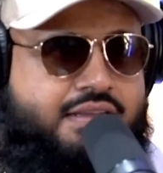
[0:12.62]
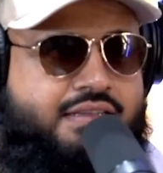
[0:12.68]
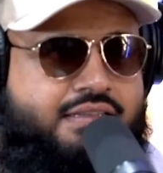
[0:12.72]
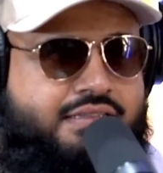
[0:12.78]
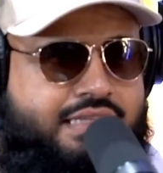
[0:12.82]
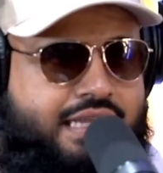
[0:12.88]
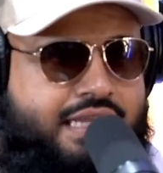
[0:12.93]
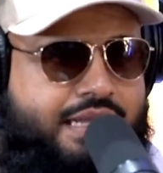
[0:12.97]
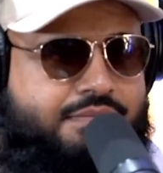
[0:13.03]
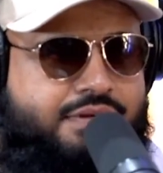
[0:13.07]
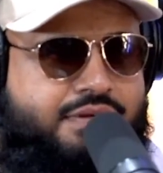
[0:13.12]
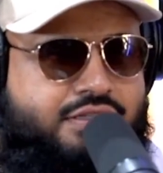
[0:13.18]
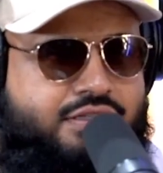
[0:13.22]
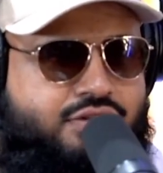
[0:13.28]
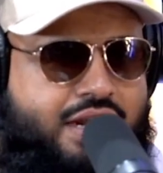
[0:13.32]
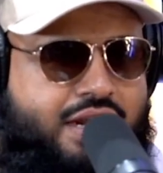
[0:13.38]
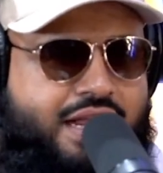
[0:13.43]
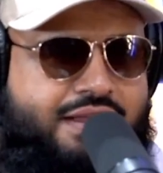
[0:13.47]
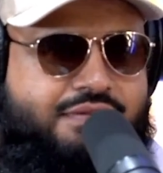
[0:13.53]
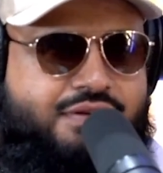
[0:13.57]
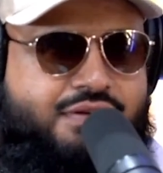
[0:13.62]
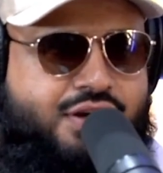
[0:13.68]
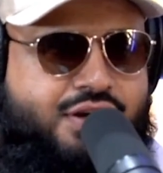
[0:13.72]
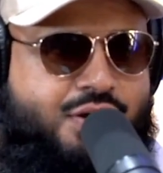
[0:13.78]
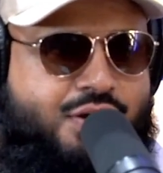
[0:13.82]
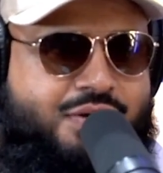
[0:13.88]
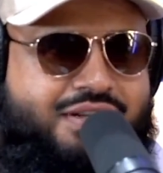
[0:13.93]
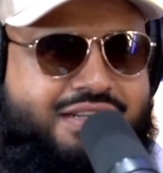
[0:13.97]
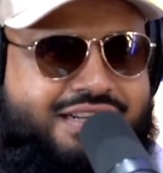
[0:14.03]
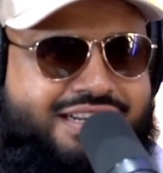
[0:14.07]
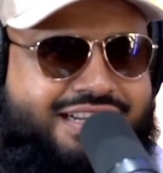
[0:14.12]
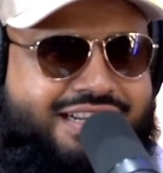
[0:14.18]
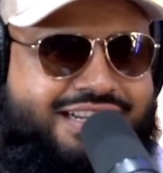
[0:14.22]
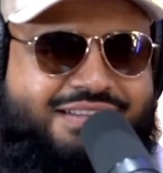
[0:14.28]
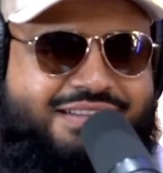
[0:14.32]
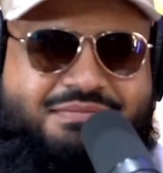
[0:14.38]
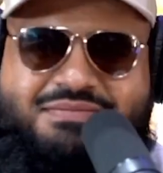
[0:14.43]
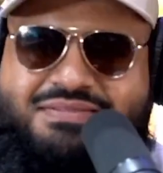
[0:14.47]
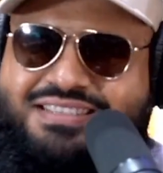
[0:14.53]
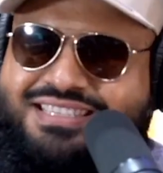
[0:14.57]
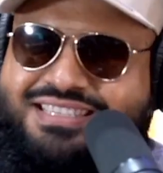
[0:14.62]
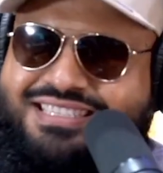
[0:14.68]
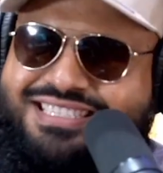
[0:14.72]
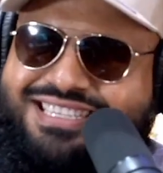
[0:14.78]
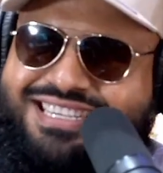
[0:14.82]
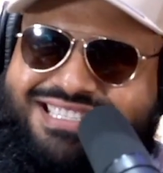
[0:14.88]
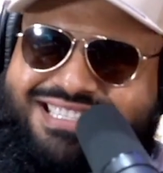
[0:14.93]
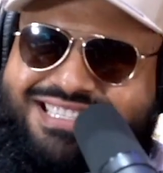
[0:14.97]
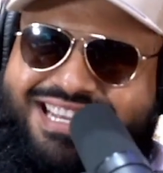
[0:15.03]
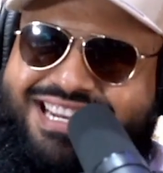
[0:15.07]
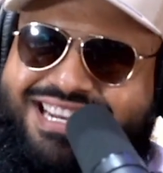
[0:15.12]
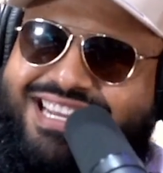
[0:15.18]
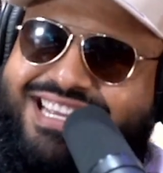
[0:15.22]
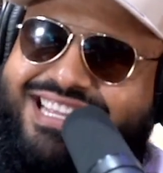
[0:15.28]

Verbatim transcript: Deppa Drive growing up, just another